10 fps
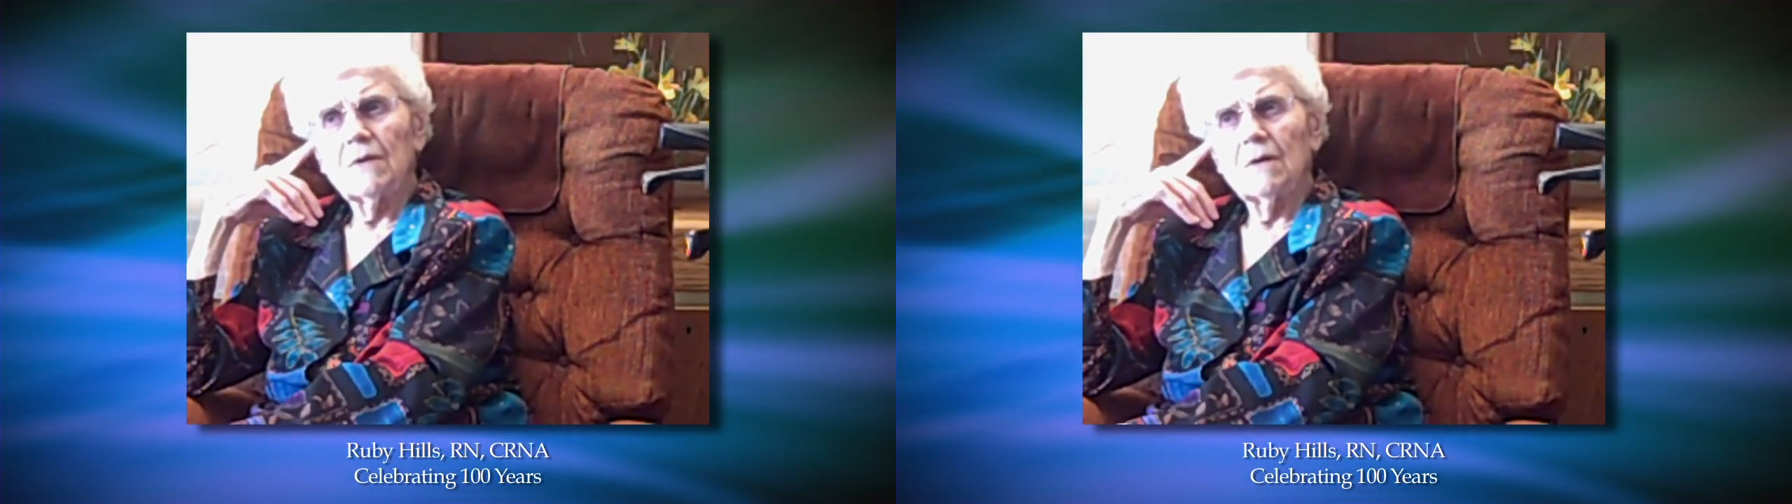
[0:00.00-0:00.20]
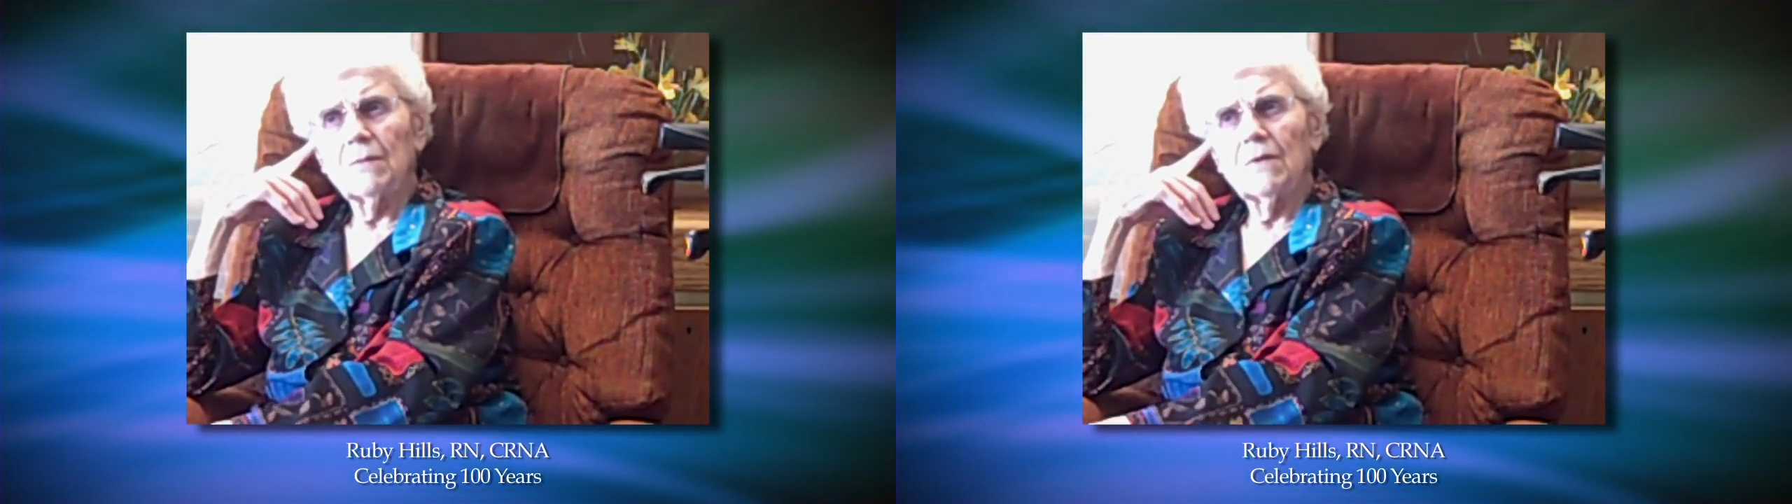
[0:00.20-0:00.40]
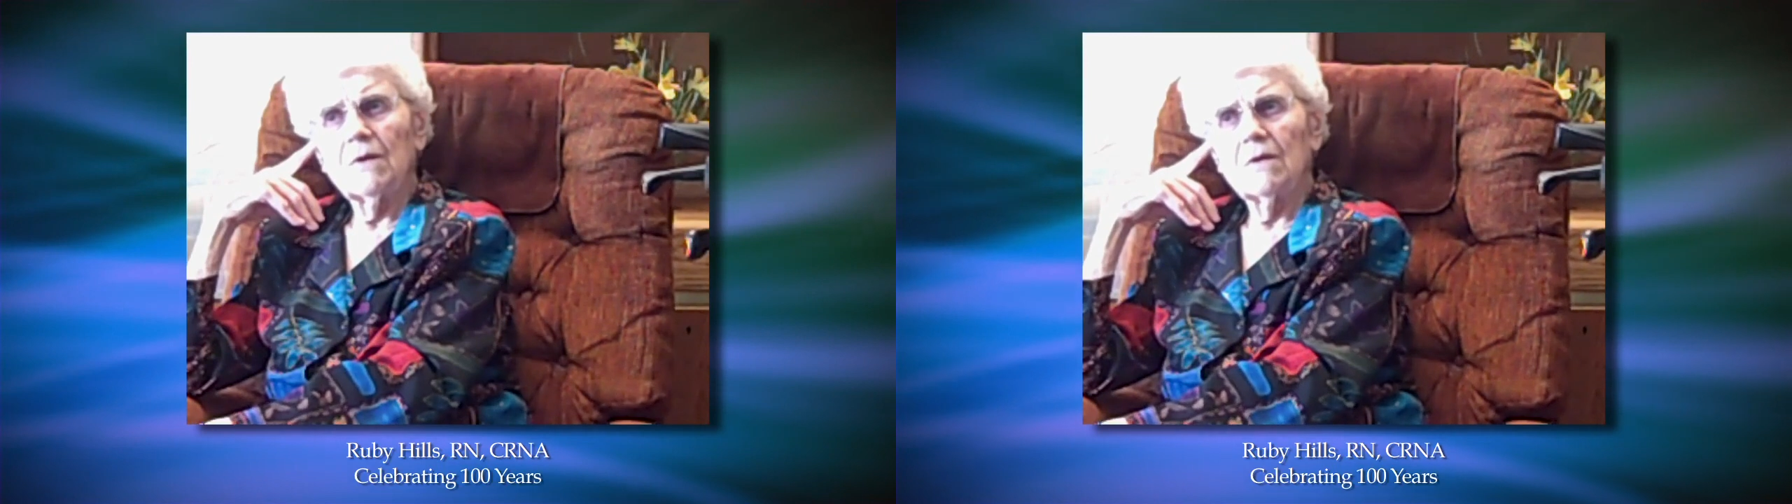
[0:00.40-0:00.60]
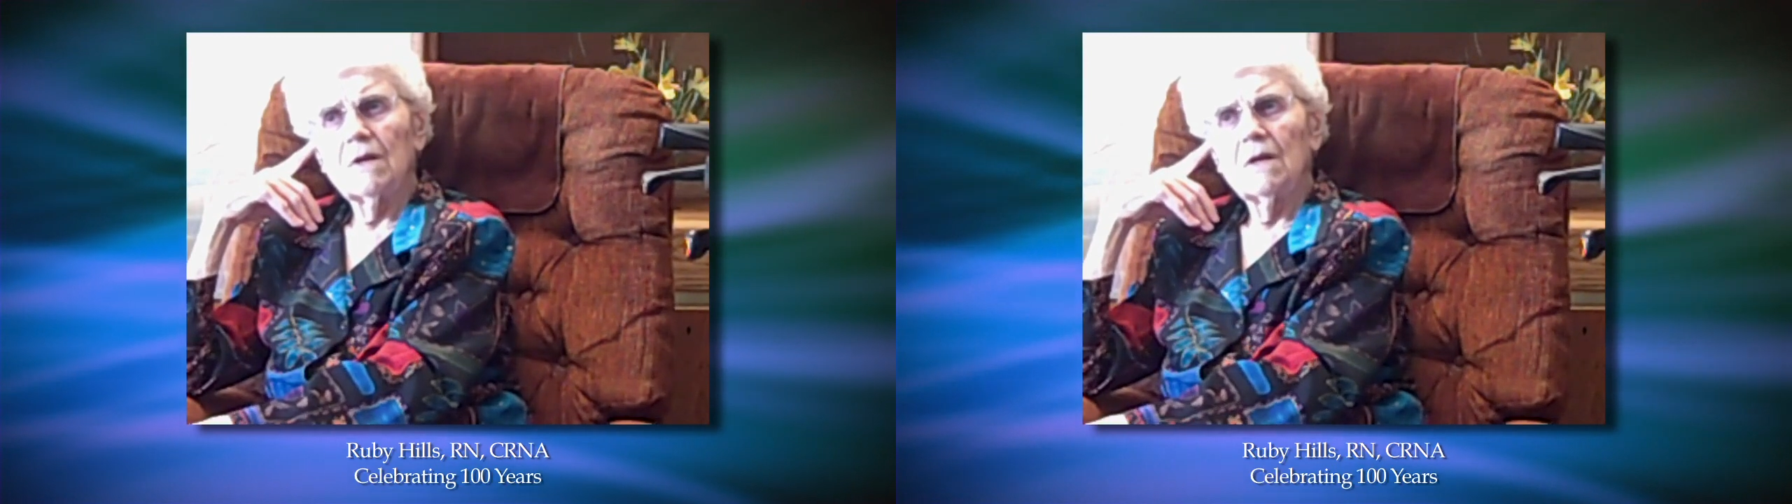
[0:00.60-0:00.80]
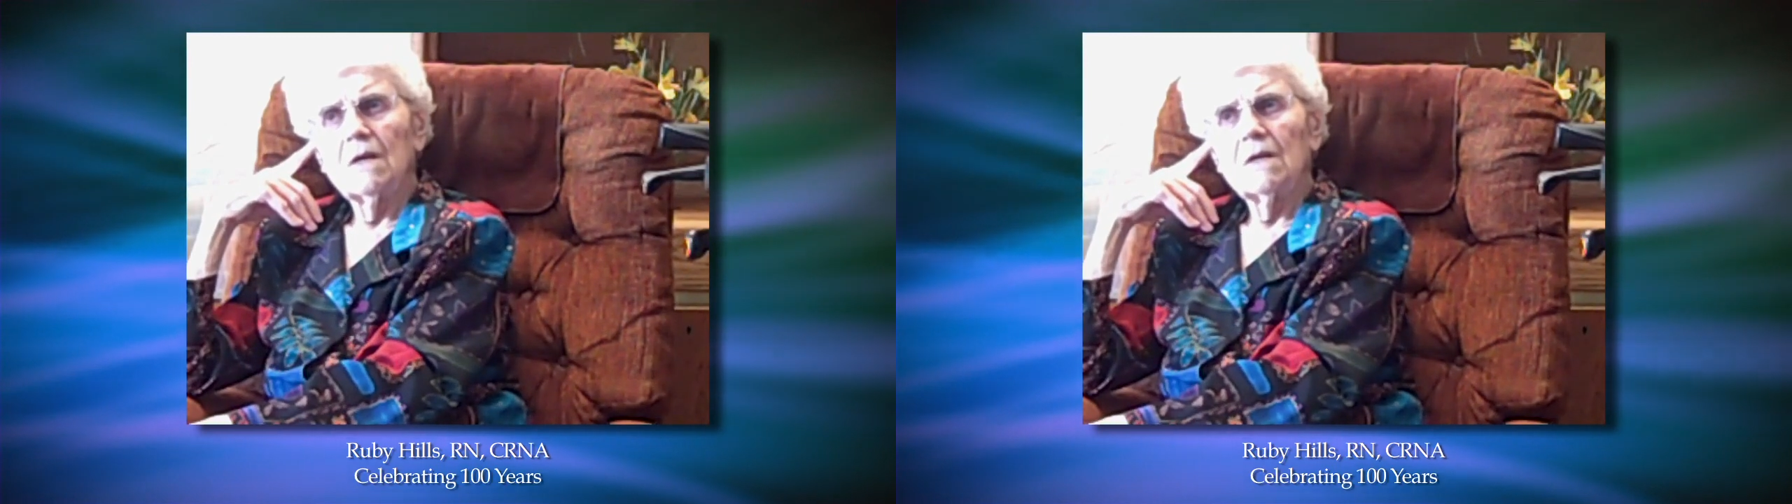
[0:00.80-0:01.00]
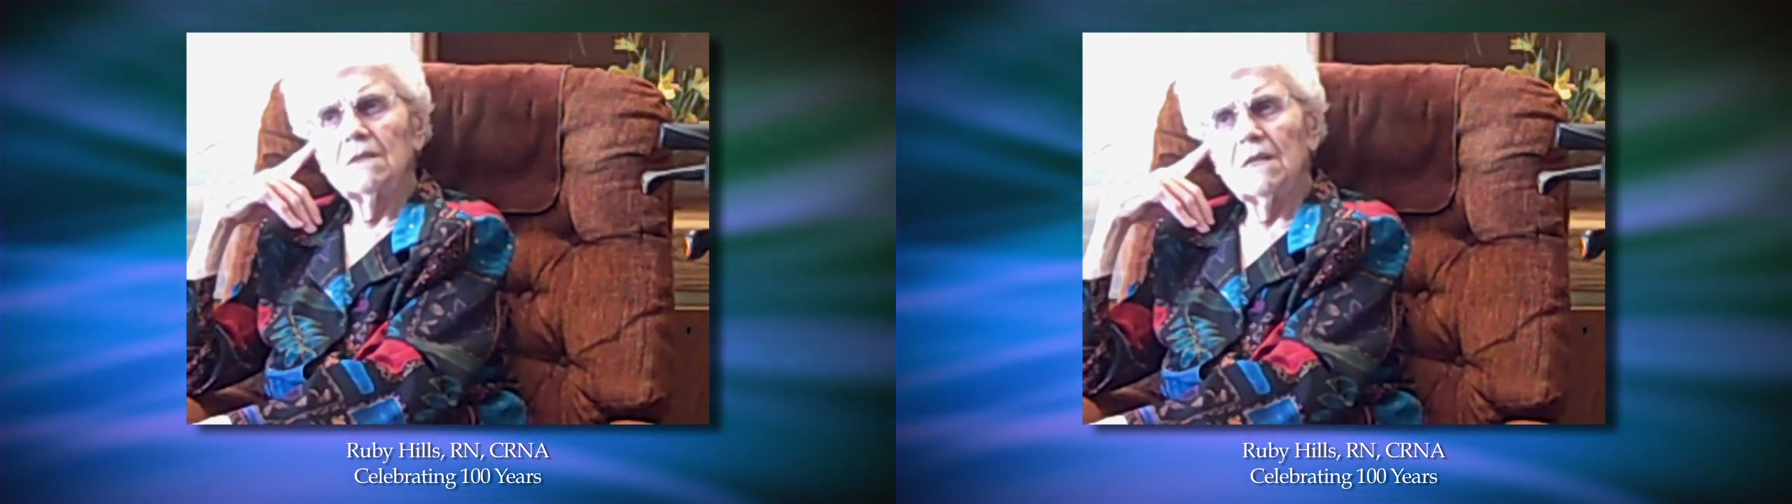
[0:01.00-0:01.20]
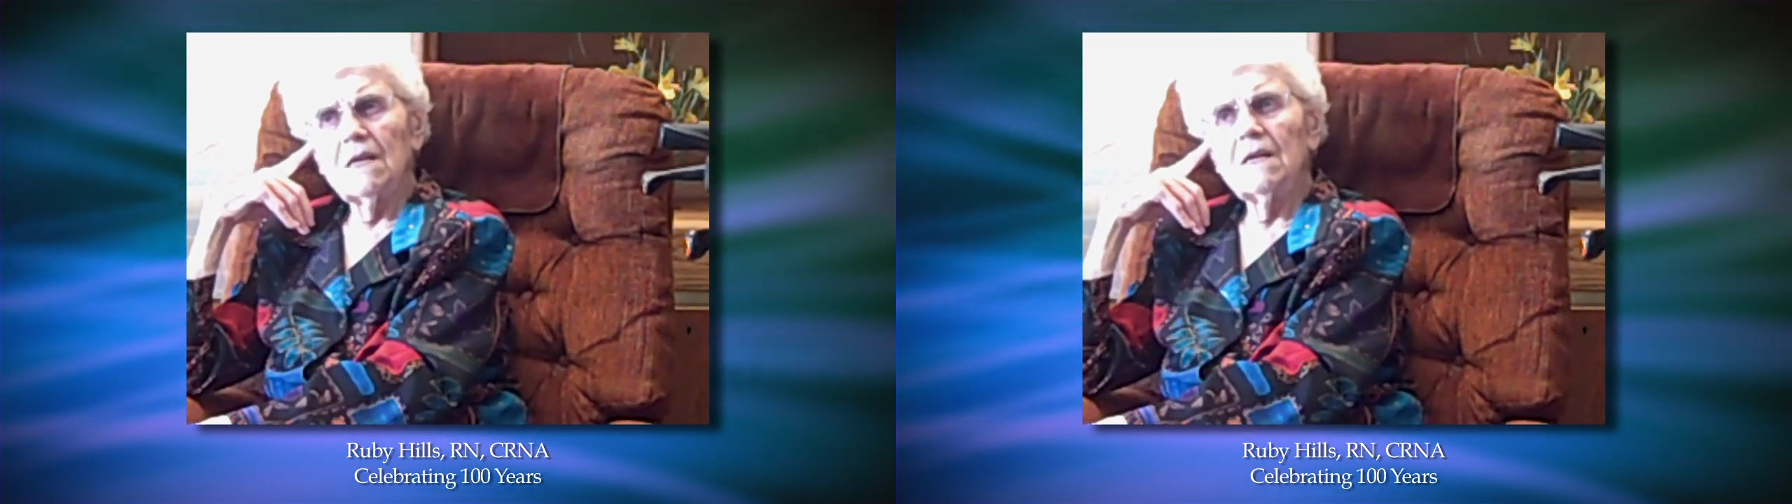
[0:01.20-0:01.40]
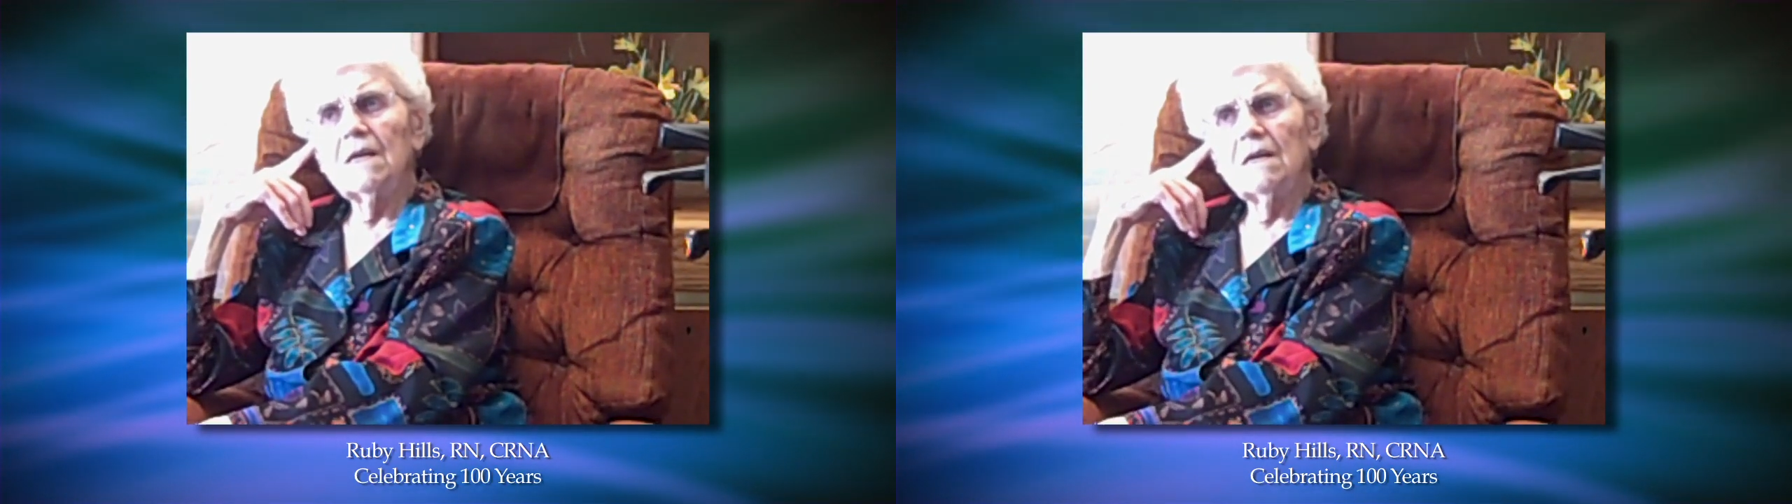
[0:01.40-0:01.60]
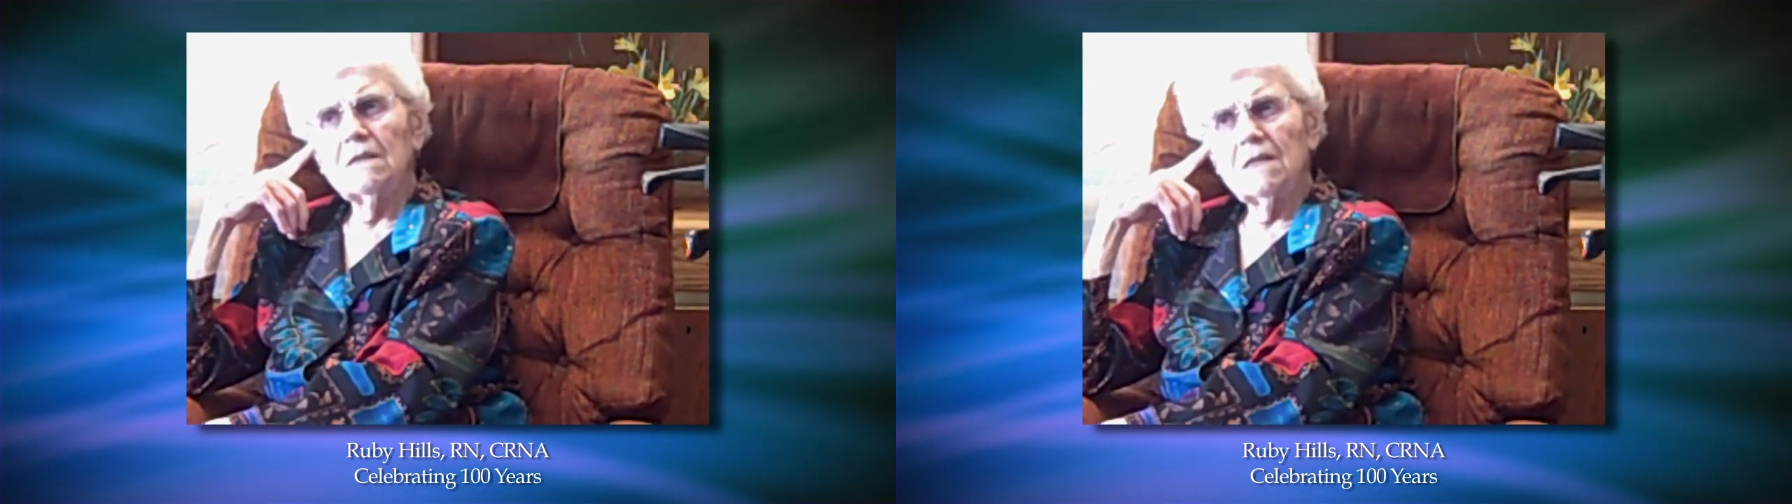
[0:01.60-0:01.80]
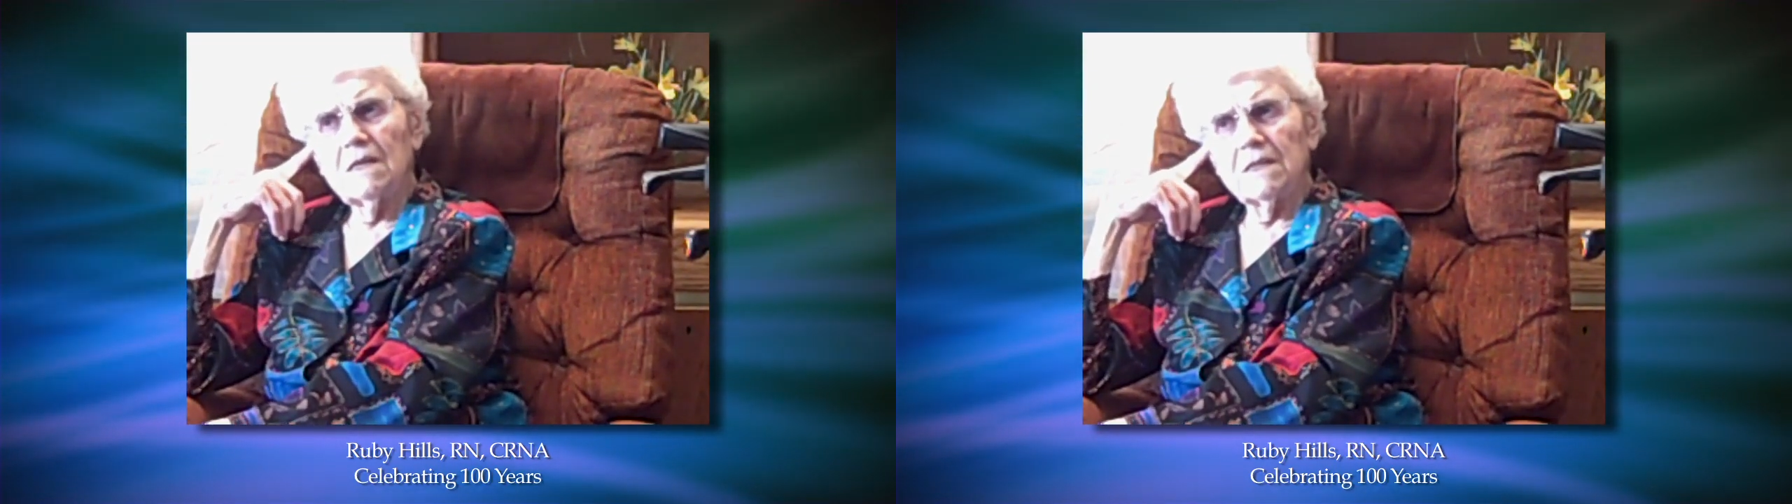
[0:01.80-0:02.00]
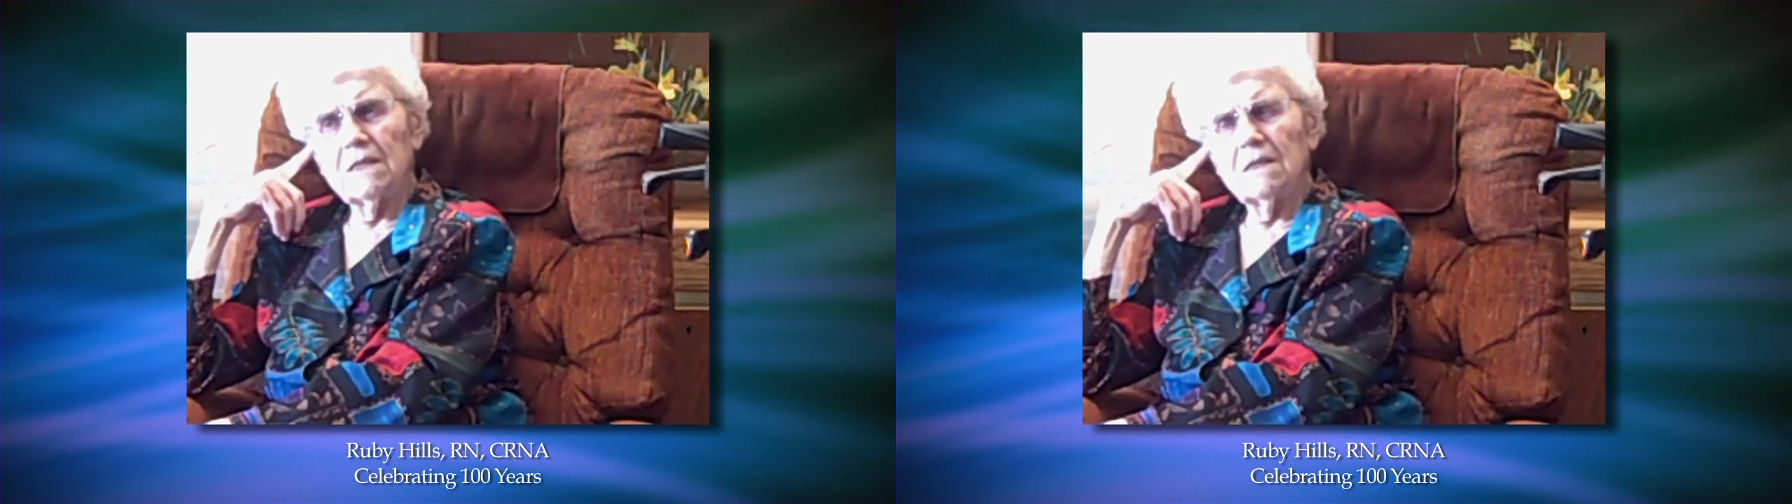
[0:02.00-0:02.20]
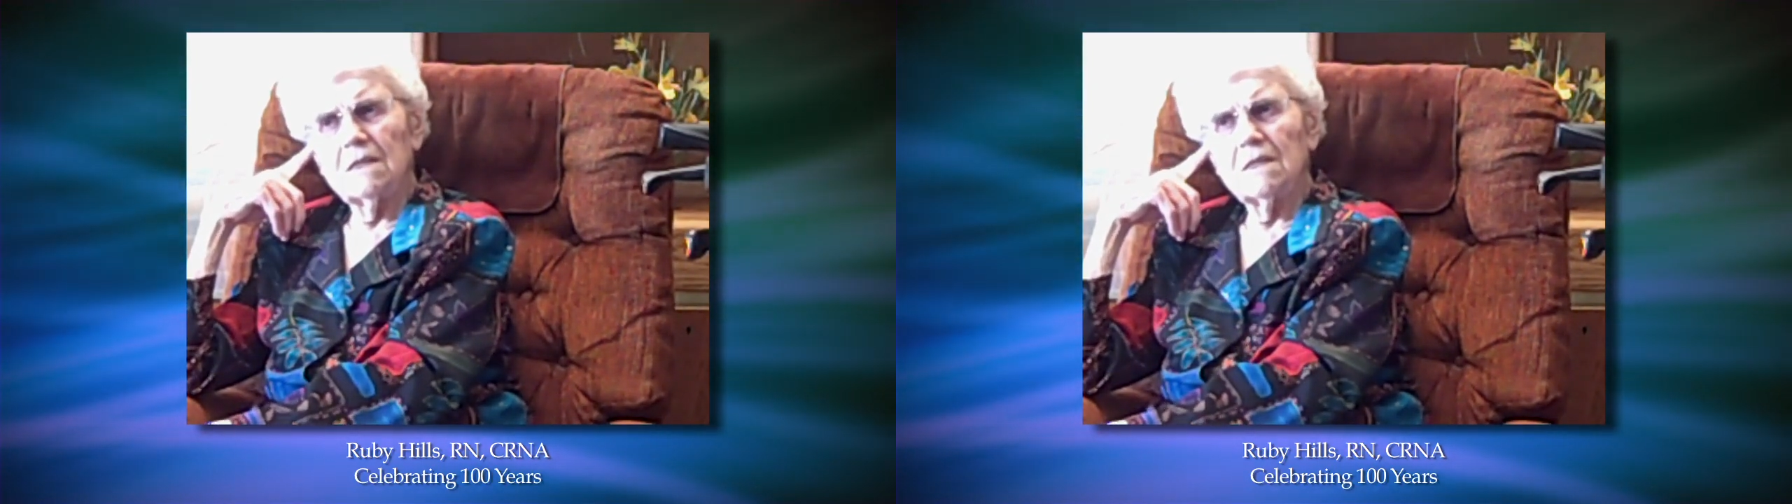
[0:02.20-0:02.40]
up there, day and night,